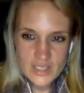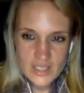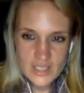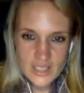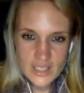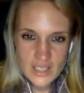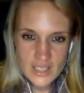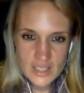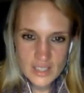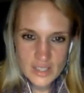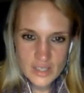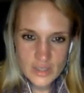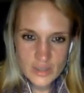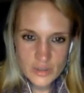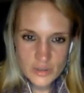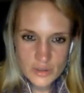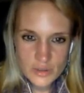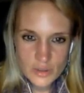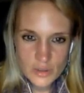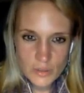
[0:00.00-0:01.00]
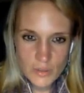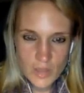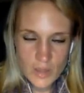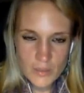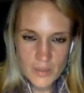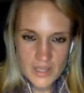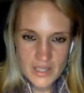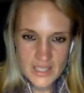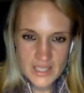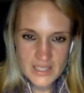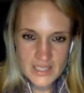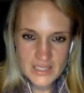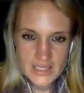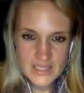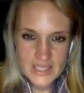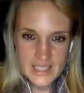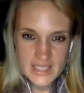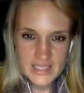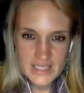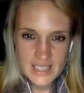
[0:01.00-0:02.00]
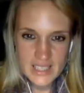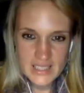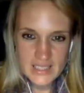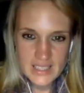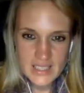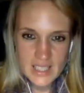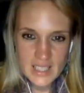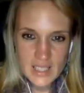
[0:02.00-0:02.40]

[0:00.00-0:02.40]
In neutral moment, it doesn't exist.